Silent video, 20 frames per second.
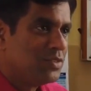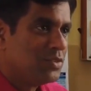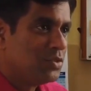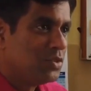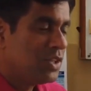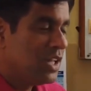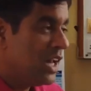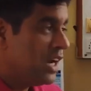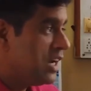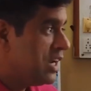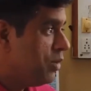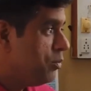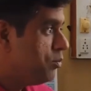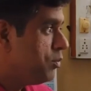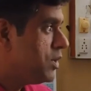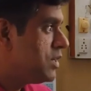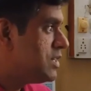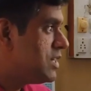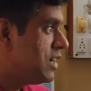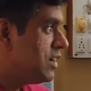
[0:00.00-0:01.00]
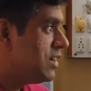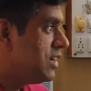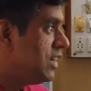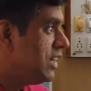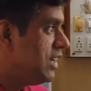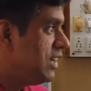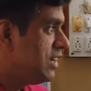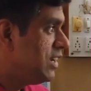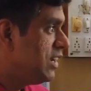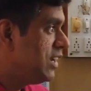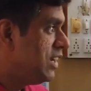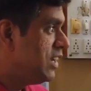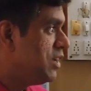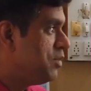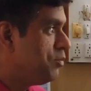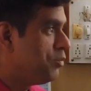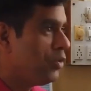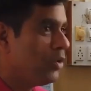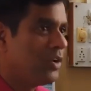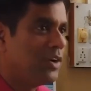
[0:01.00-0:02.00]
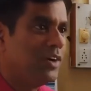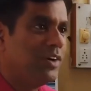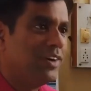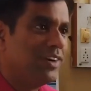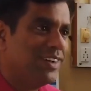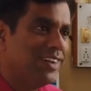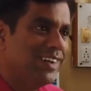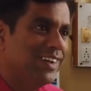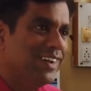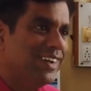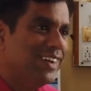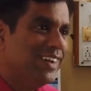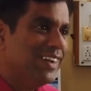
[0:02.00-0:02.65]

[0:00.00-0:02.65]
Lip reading: So their numbers are really, really important.